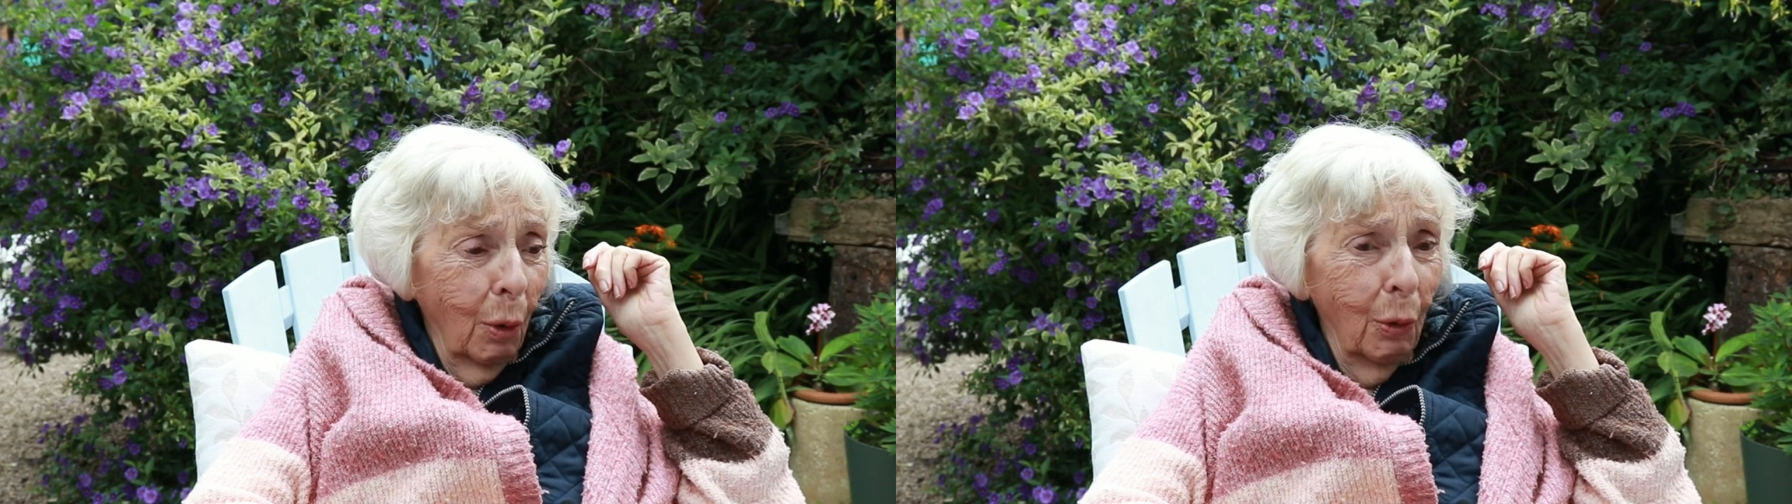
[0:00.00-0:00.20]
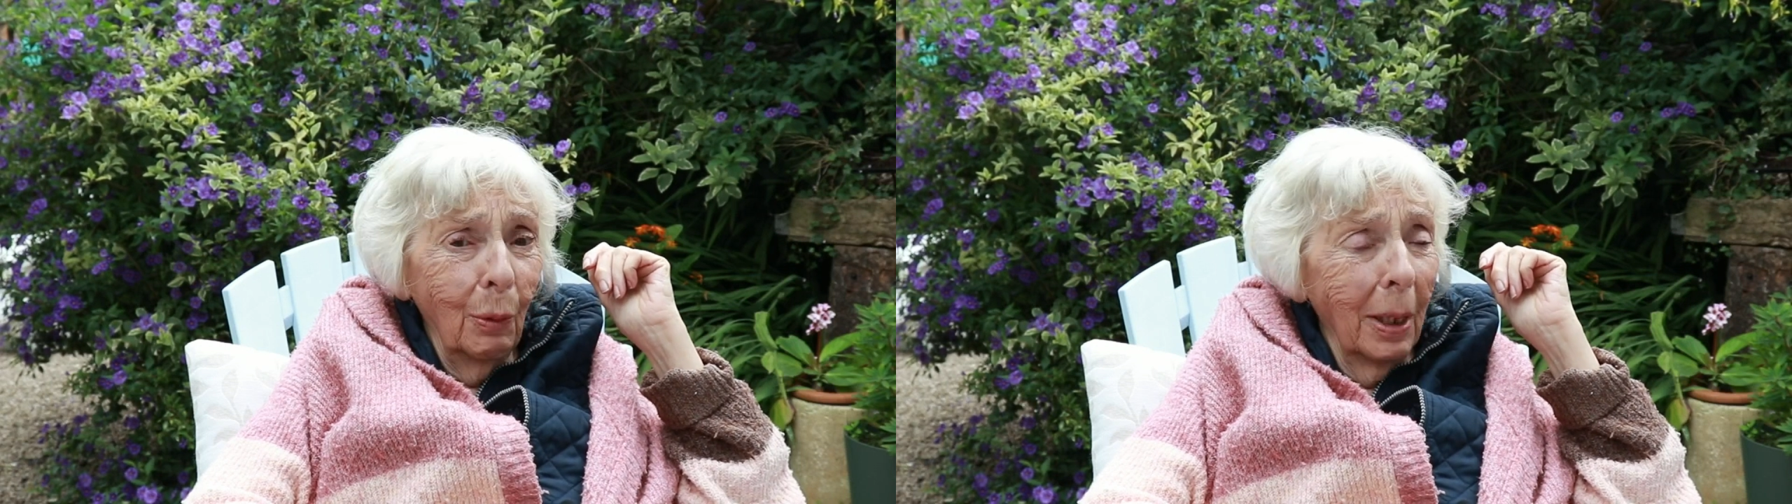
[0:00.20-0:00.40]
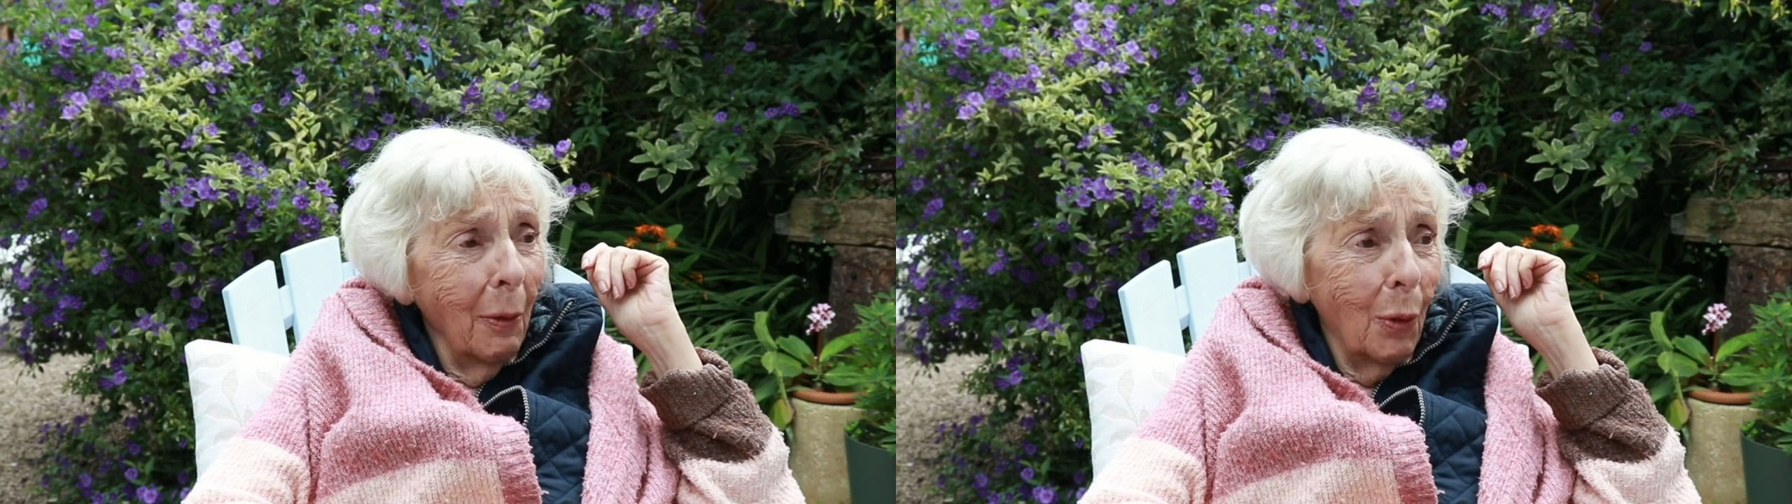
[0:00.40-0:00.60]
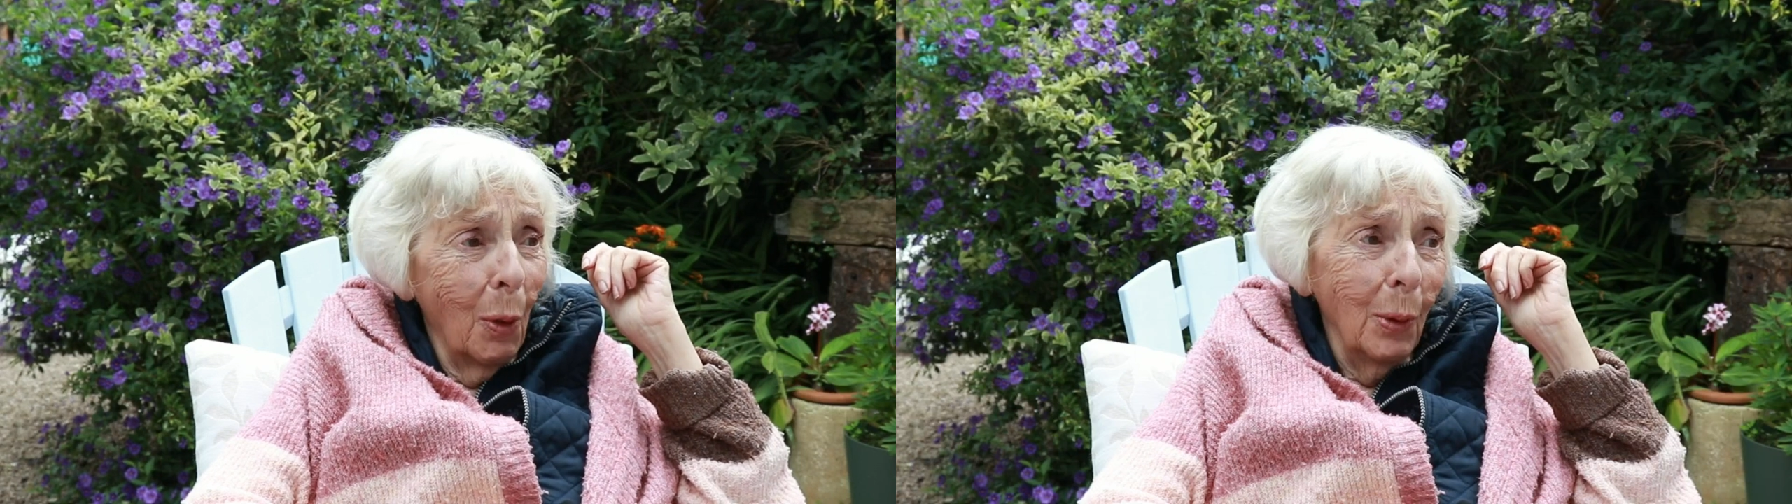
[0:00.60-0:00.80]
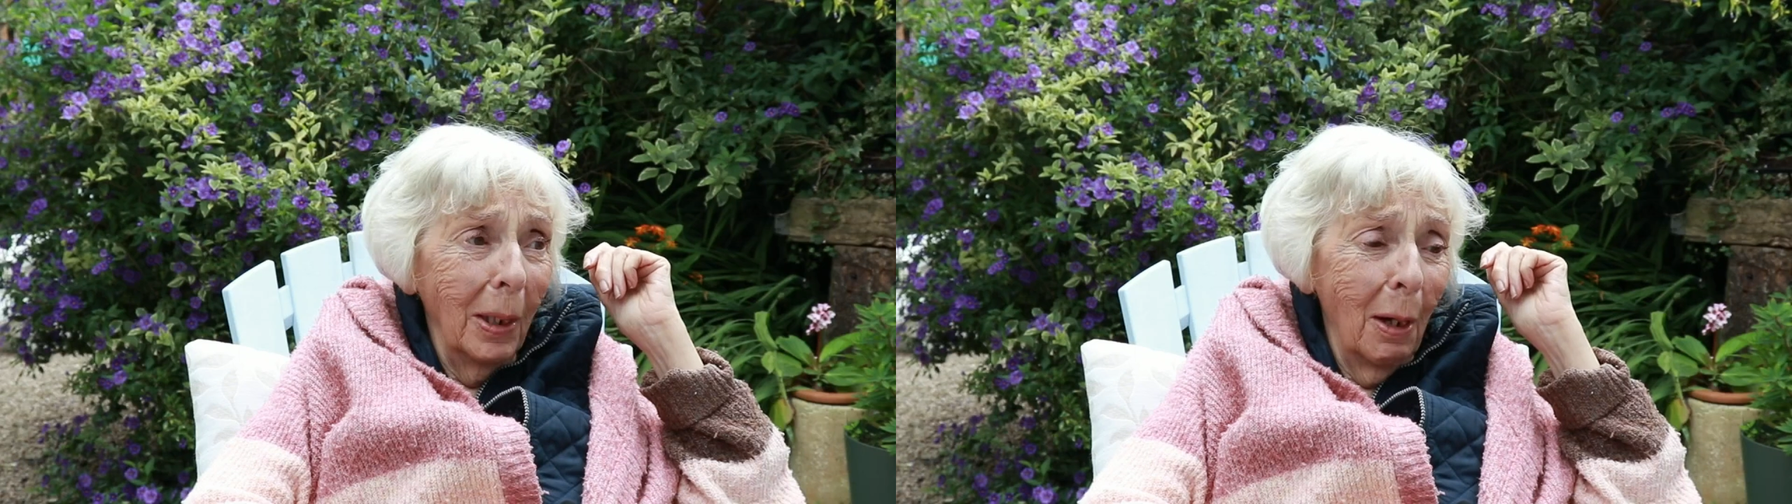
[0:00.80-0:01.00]
I don't think
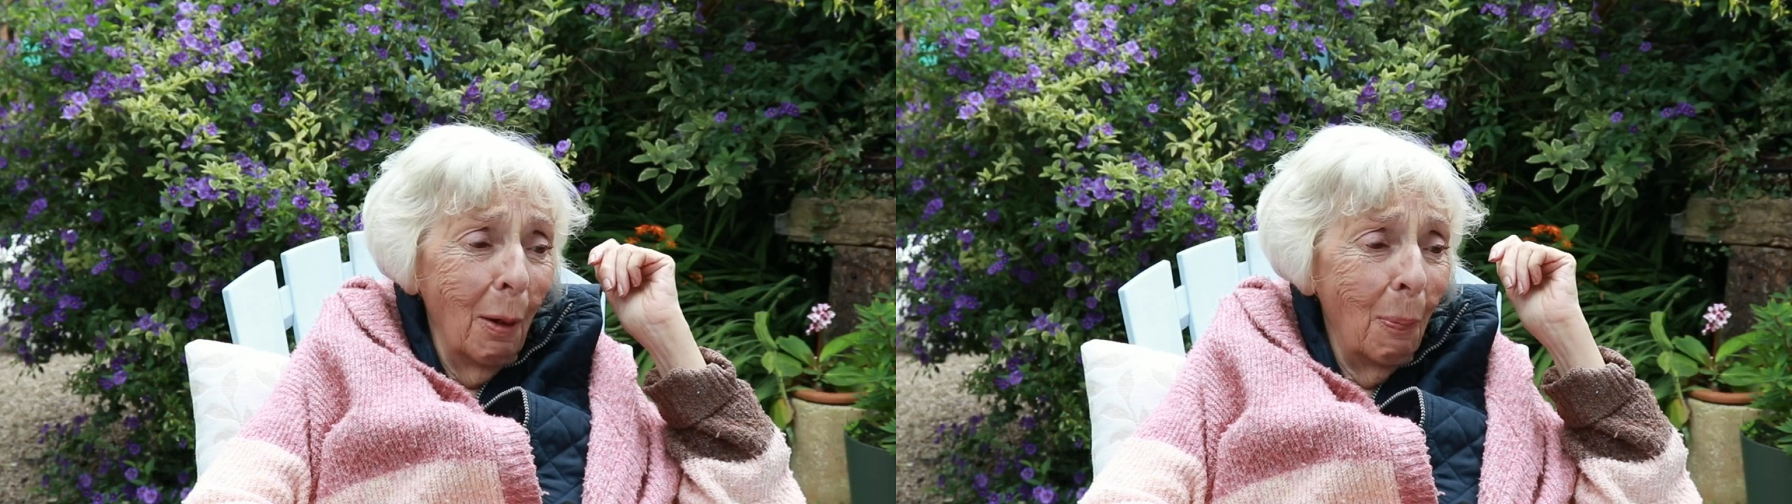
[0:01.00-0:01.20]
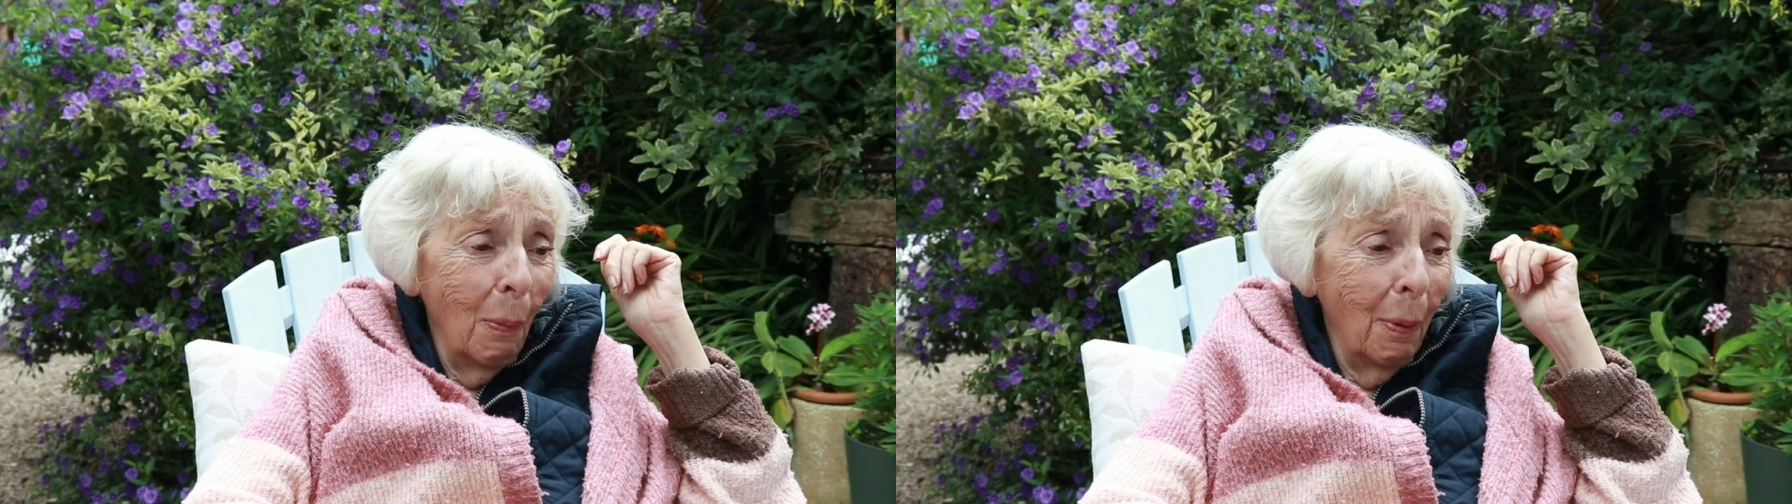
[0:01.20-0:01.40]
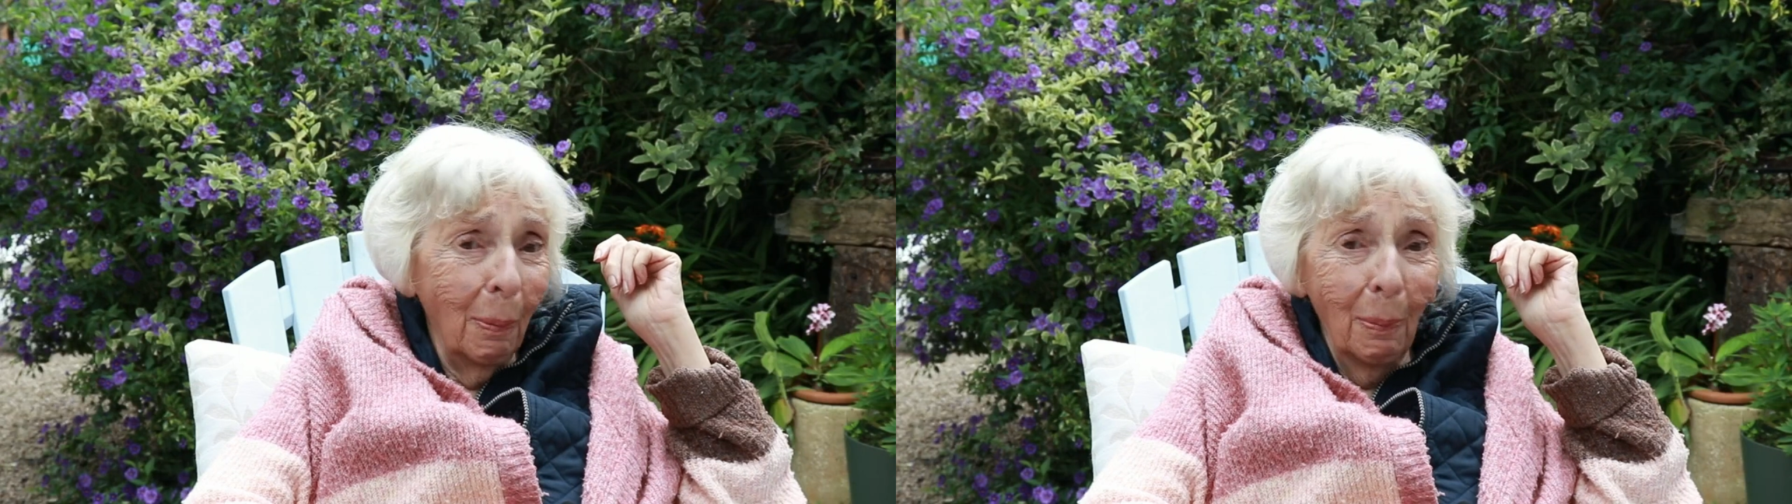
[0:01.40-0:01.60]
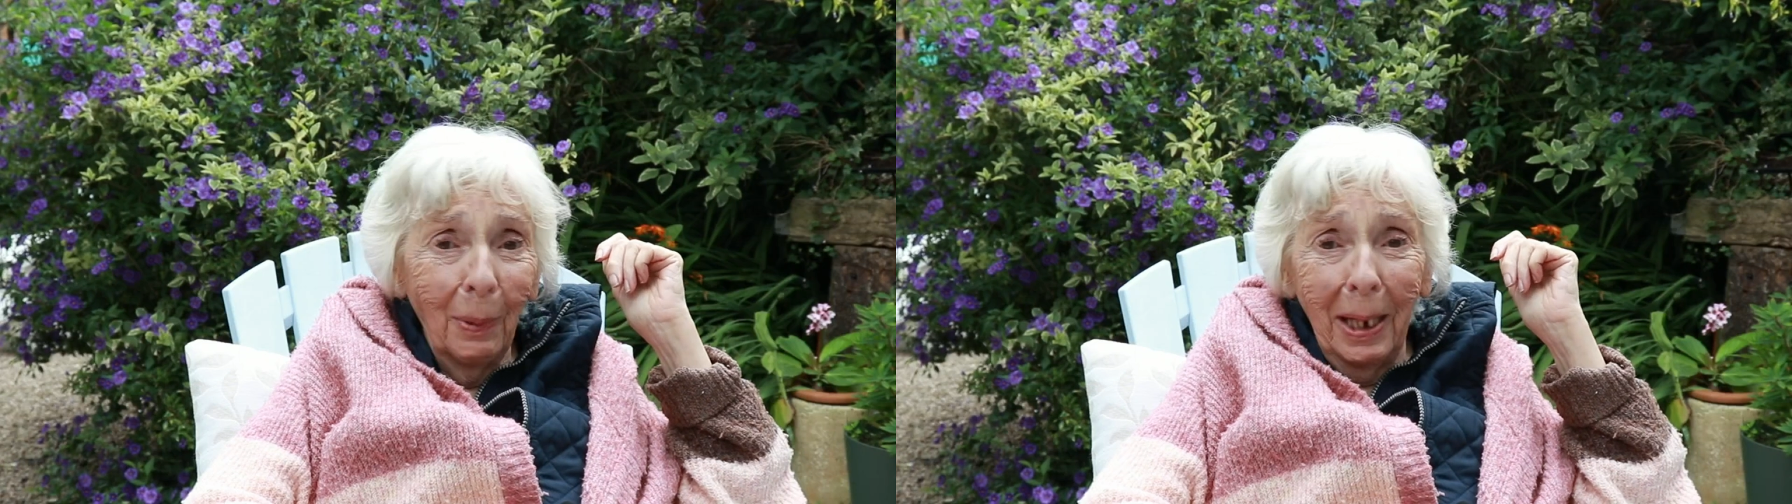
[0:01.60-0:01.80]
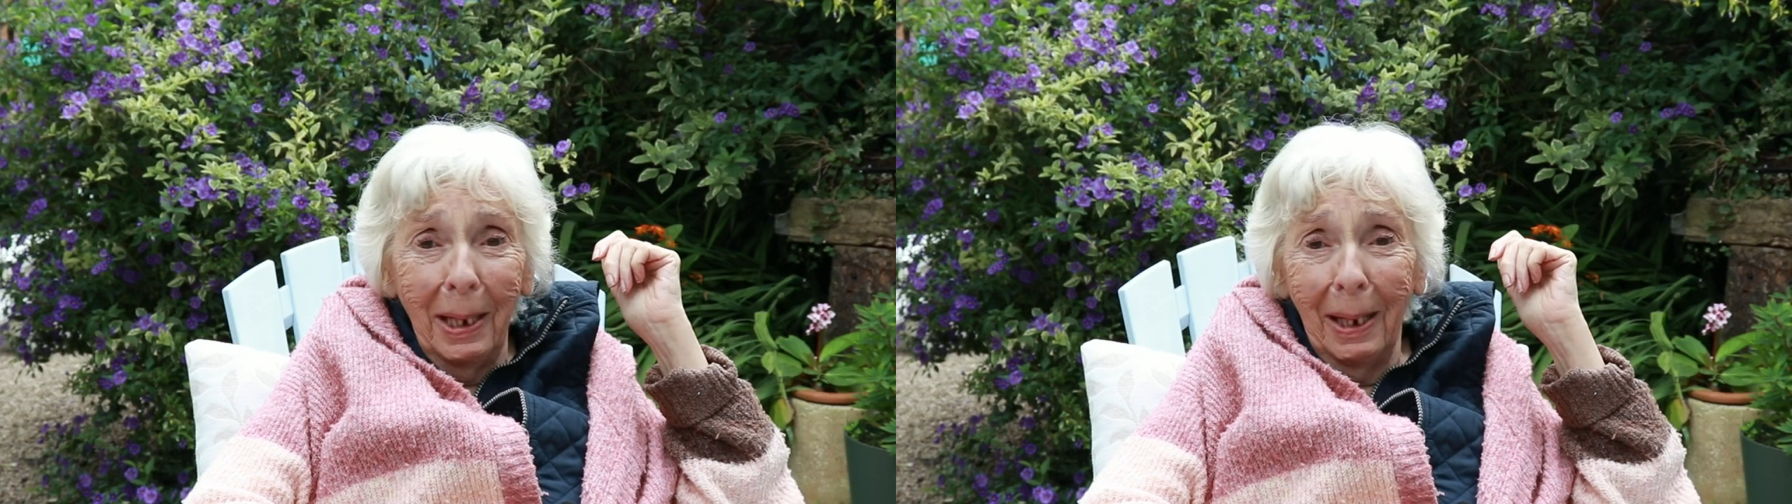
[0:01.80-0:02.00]
so, the airport probably.